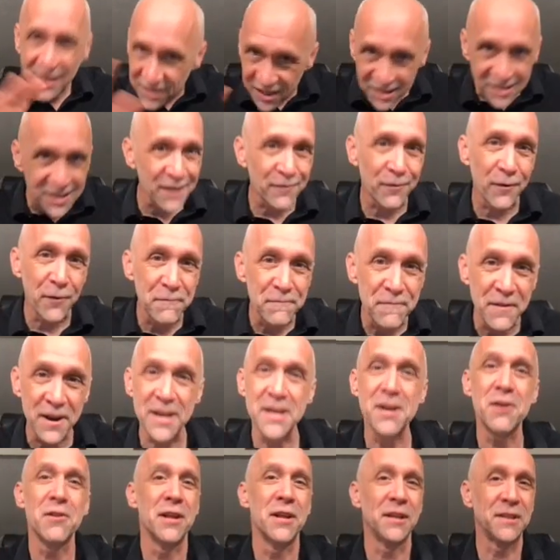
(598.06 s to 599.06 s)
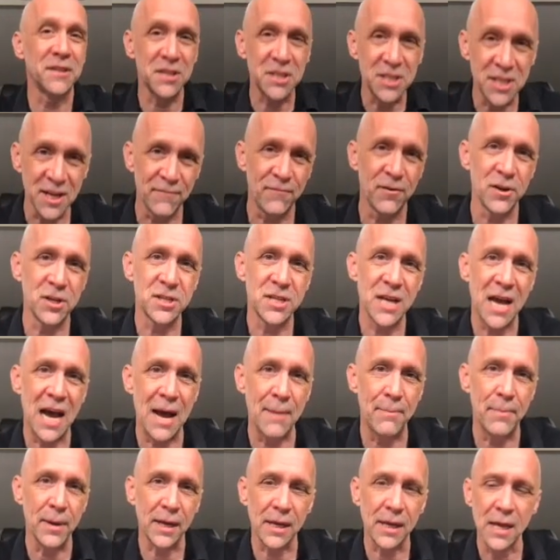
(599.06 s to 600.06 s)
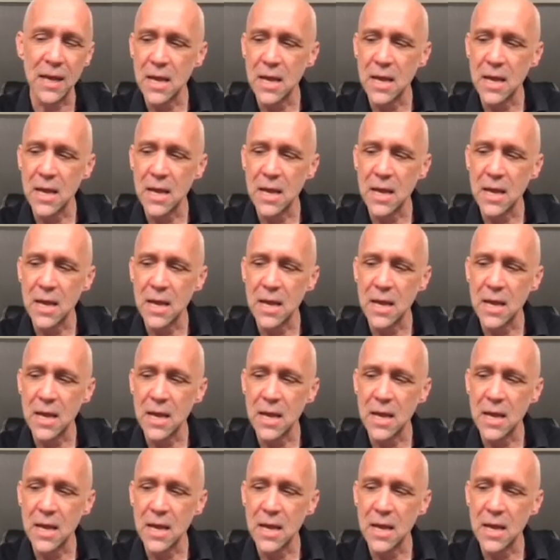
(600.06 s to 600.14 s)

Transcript: a different video. That's a different topic.